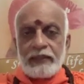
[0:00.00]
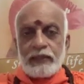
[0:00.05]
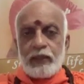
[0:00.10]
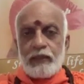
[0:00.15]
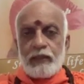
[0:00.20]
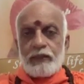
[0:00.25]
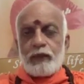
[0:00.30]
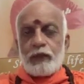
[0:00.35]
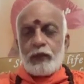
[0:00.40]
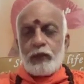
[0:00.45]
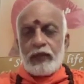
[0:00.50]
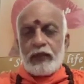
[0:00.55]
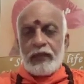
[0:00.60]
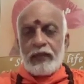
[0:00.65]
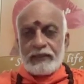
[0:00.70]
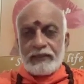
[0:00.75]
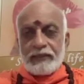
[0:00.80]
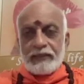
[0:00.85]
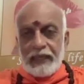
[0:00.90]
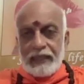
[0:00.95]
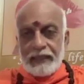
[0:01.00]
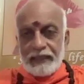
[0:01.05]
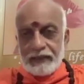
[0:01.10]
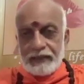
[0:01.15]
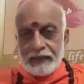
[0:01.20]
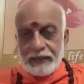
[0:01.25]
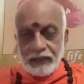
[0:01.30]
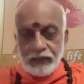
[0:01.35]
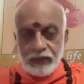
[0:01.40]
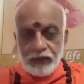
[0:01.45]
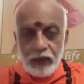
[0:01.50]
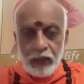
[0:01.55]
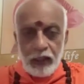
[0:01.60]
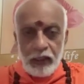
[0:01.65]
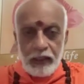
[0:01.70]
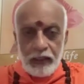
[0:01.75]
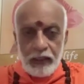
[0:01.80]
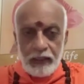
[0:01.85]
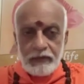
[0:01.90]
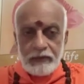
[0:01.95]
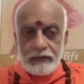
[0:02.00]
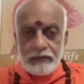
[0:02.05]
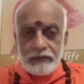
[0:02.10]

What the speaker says: of goodness, as it is called,